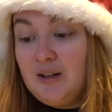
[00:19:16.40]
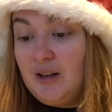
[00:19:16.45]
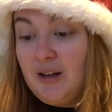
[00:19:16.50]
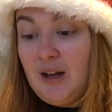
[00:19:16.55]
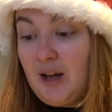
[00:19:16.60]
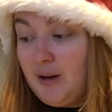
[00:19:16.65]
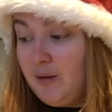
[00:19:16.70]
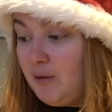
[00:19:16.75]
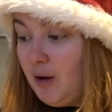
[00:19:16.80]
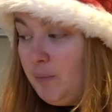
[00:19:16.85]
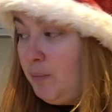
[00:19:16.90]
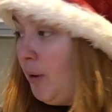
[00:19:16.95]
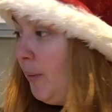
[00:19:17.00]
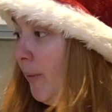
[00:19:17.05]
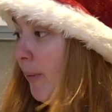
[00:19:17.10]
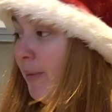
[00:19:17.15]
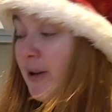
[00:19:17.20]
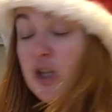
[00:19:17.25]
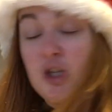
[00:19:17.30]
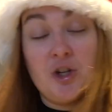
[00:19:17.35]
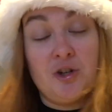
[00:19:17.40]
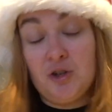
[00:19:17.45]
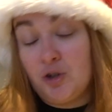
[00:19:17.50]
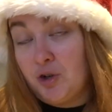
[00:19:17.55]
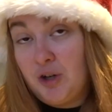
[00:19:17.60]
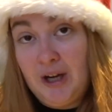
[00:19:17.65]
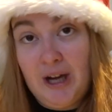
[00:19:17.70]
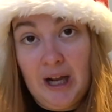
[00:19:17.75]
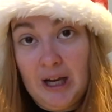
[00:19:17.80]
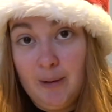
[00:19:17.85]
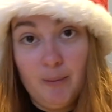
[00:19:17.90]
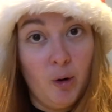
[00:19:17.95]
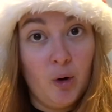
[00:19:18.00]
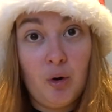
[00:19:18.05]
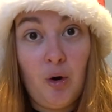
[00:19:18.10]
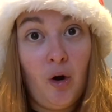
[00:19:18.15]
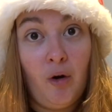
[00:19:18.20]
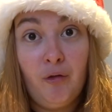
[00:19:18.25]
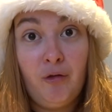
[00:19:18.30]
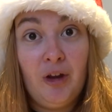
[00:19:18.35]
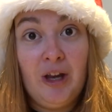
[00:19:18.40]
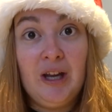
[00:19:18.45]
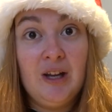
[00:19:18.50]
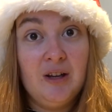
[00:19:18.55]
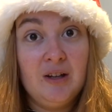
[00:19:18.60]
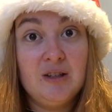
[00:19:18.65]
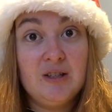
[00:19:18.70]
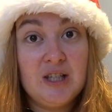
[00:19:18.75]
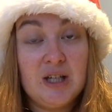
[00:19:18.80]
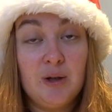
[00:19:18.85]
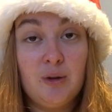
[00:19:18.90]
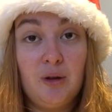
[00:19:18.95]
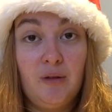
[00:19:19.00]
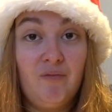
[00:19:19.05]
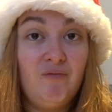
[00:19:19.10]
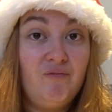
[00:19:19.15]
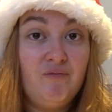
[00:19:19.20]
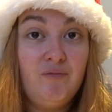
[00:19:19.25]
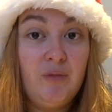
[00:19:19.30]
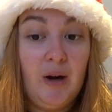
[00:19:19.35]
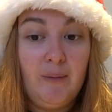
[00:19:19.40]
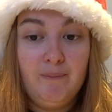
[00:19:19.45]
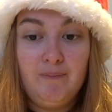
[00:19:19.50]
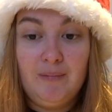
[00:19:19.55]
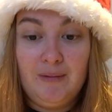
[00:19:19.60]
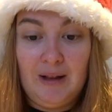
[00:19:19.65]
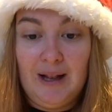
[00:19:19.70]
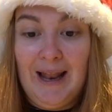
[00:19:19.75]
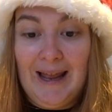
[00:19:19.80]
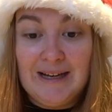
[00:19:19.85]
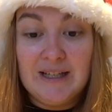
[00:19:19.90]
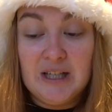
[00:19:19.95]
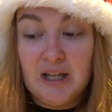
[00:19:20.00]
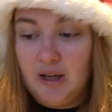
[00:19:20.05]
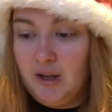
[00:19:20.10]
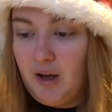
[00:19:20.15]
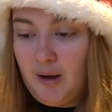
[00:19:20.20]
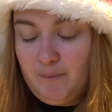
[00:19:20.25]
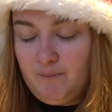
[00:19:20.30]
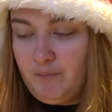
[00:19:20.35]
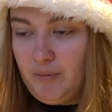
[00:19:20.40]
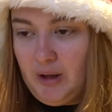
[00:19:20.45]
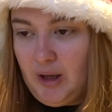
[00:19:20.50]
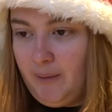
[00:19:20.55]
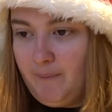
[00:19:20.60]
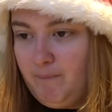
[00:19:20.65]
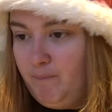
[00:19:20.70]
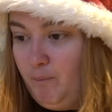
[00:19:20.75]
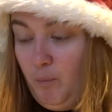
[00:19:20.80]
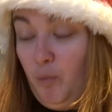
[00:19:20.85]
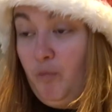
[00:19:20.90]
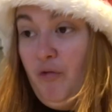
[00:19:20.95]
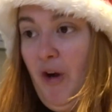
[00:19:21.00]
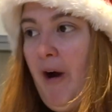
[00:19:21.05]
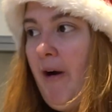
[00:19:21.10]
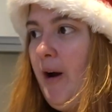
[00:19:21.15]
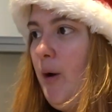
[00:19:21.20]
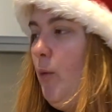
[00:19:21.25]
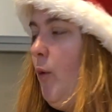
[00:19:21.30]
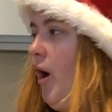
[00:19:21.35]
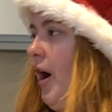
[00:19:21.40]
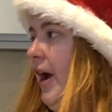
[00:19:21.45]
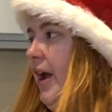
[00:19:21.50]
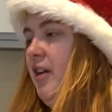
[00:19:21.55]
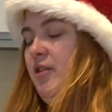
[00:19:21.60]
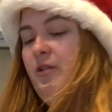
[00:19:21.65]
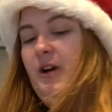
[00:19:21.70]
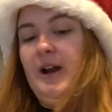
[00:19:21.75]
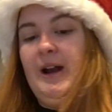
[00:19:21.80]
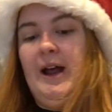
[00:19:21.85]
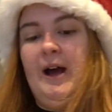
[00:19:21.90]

And I probably shouldn't drink any more coffee until later. I'm very wired right